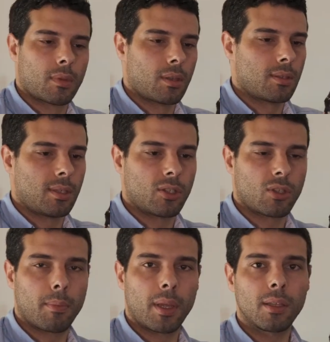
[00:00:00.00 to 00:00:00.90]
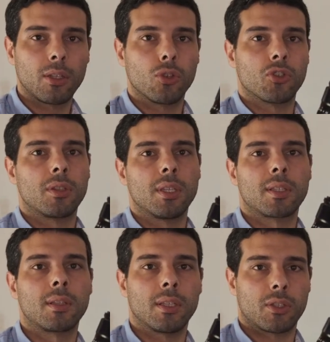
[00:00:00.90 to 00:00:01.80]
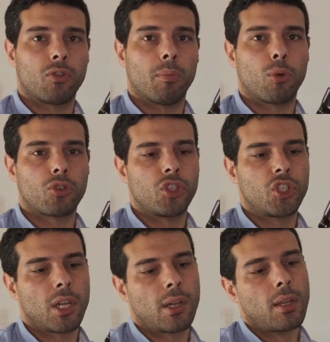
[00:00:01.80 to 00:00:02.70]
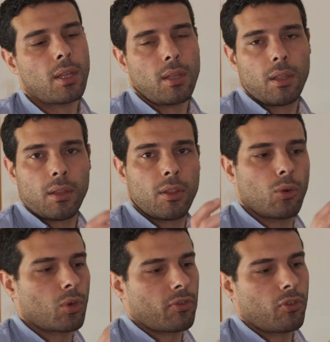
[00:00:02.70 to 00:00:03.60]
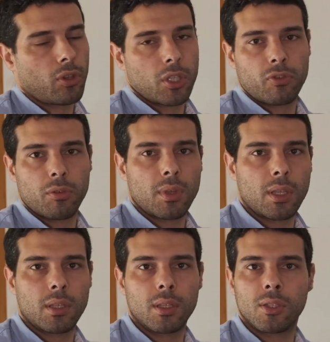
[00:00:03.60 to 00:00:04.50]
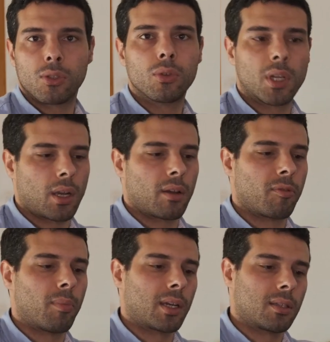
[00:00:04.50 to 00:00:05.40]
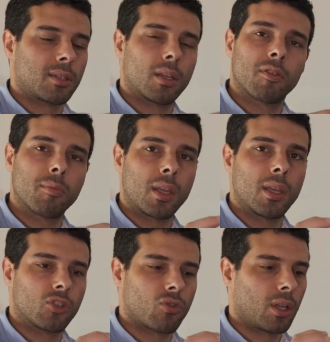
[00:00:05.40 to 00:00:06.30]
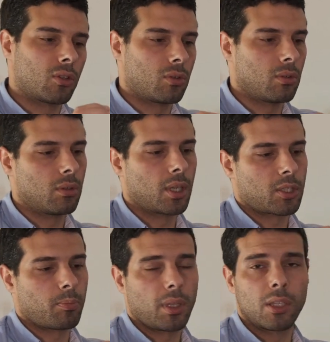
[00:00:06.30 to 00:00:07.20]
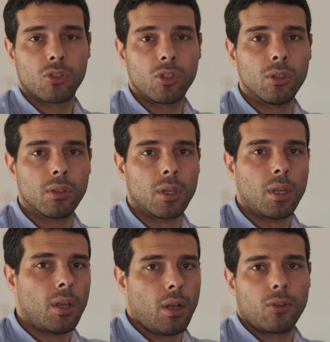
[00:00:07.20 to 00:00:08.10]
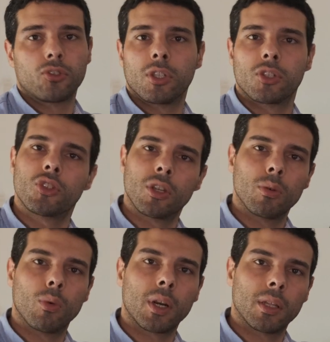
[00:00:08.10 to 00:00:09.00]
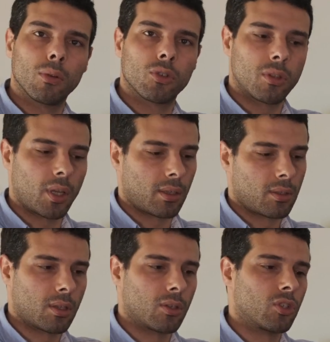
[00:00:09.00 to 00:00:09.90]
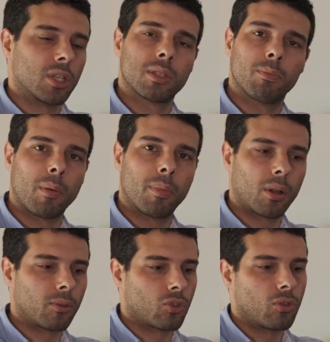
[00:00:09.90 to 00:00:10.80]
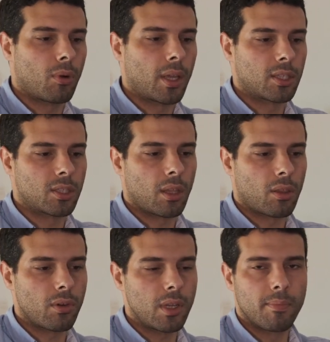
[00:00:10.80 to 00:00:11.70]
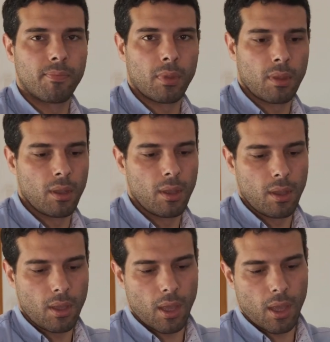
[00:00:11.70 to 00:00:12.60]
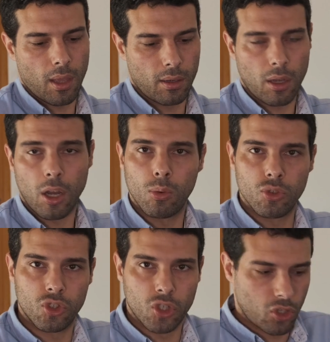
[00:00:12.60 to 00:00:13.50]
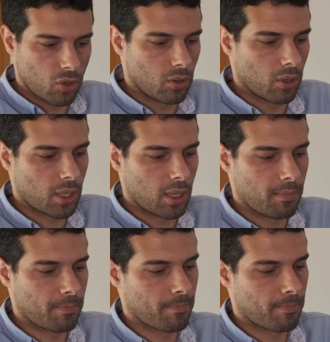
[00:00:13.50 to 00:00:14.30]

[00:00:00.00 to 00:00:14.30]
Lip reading: Since I mainly use this lens for portraiture, the autofocus for me is good enough, but instead of me here trying to explain to you, I'll just show you what it looks like. So just pop it onto my X-T3 and I will show you, okay?